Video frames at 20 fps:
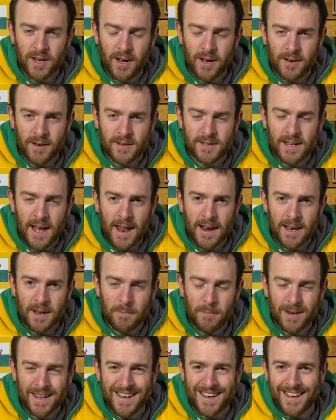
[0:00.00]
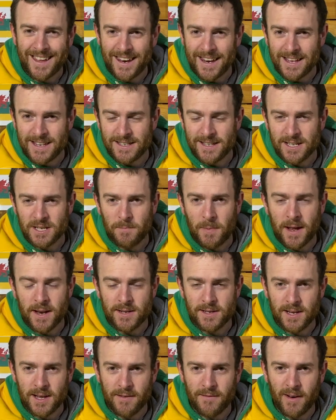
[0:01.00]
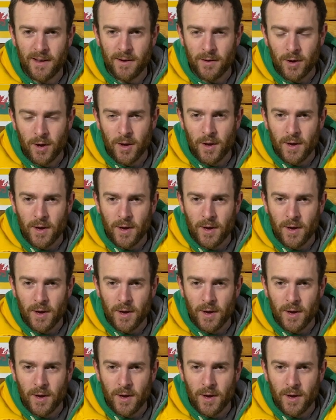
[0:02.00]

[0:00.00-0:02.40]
Understandably, it is expensive, and